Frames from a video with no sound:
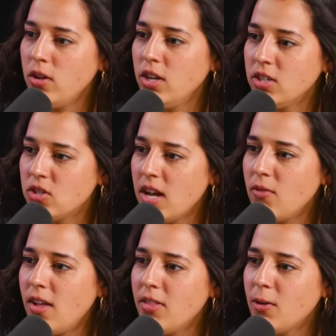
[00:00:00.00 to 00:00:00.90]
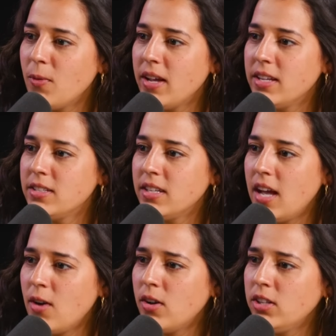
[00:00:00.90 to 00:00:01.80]
You can travel other ways.
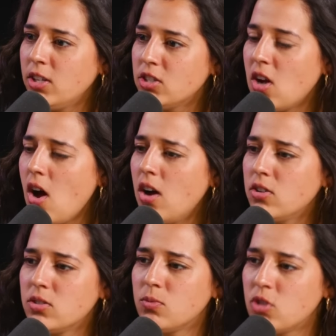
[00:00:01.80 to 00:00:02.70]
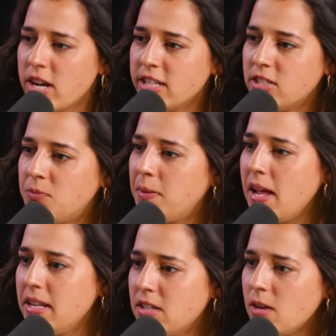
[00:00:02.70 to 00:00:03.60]
There's cars, trains,
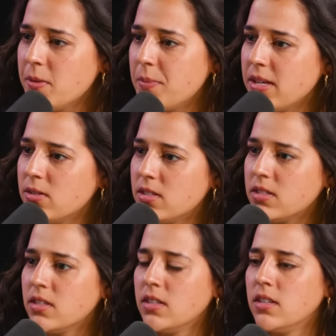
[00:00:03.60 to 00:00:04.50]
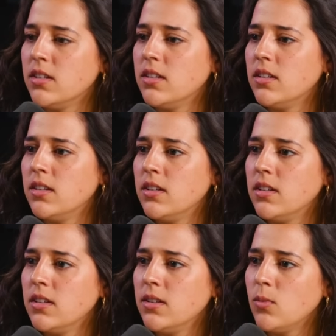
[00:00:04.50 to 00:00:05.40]
planes, automobiles.
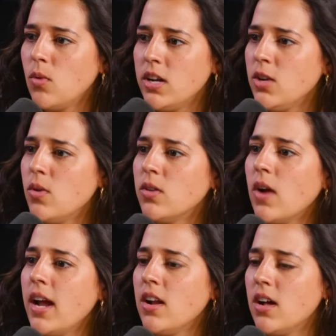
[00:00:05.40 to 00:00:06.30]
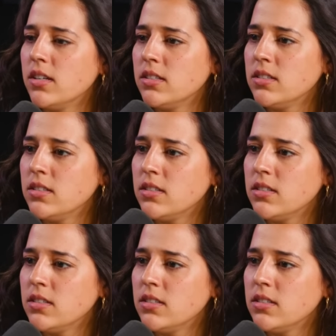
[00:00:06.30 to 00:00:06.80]
What do you want to ride on?